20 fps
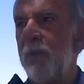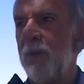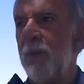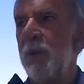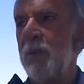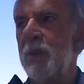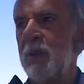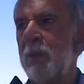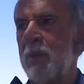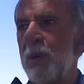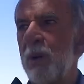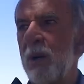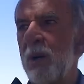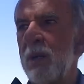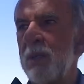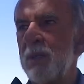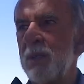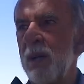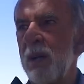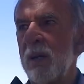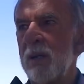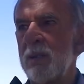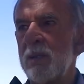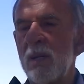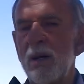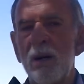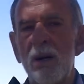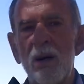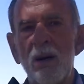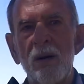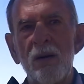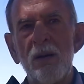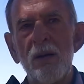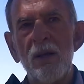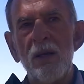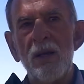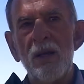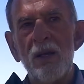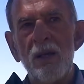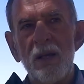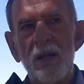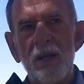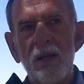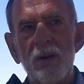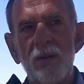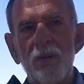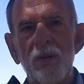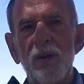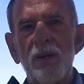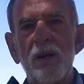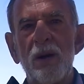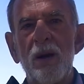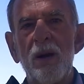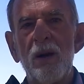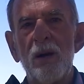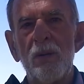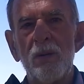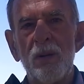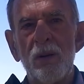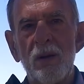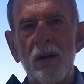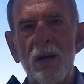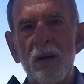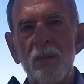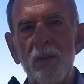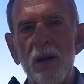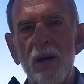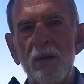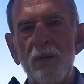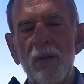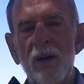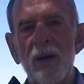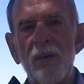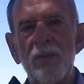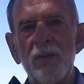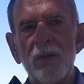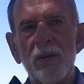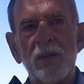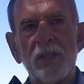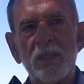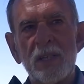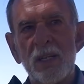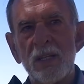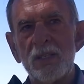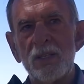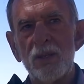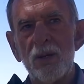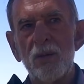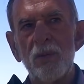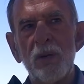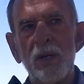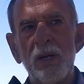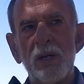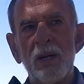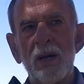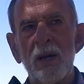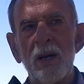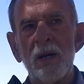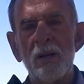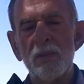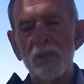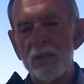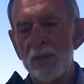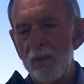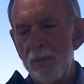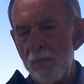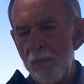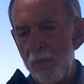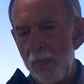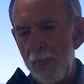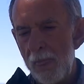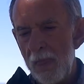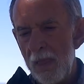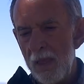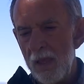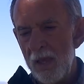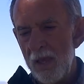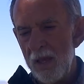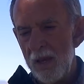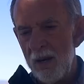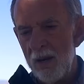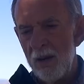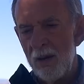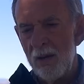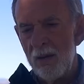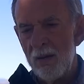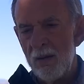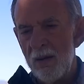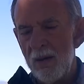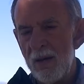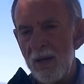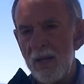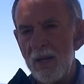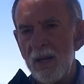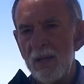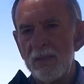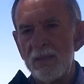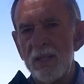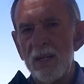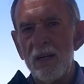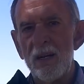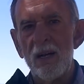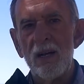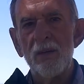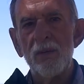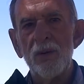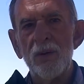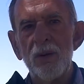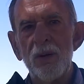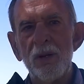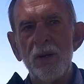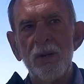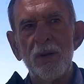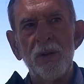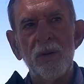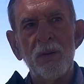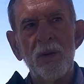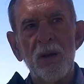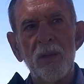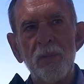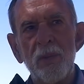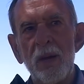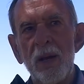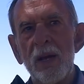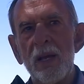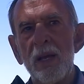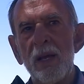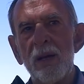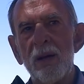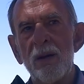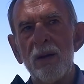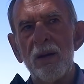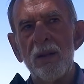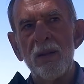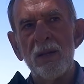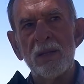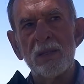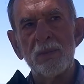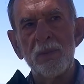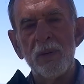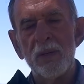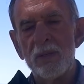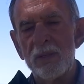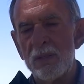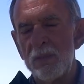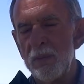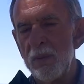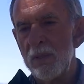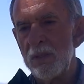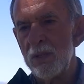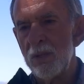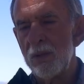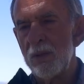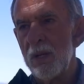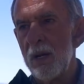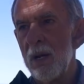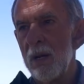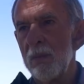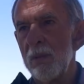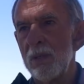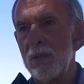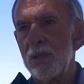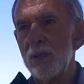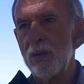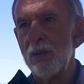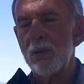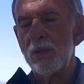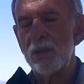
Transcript: future projects are retirement. I've said so many times, and I said I'm backing out of this because it's been so time